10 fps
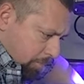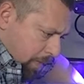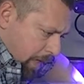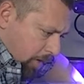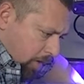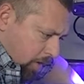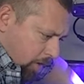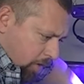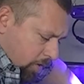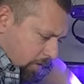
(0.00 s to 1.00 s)
about a
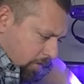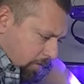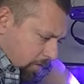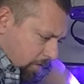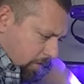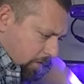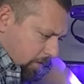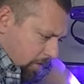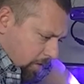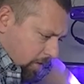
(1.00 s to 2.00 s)
hundred and
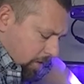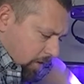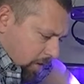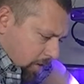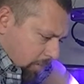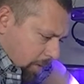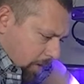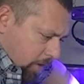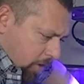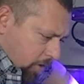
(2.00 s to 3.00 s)
about
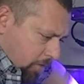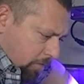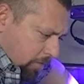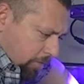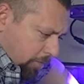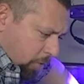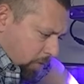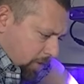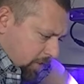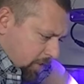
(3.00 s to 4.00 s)
a hundred and
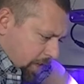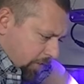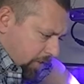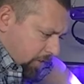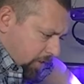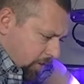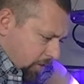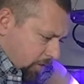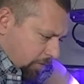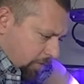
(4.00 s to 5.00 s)
47,
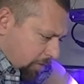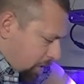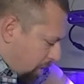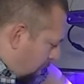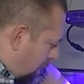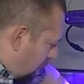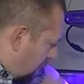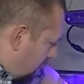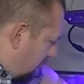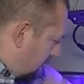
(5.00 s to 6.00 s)
150
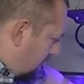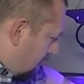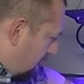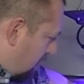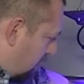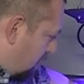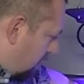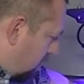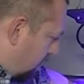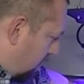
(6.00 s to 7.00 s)
par. So
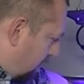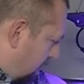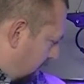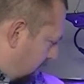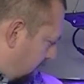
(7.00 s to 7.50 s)
it's really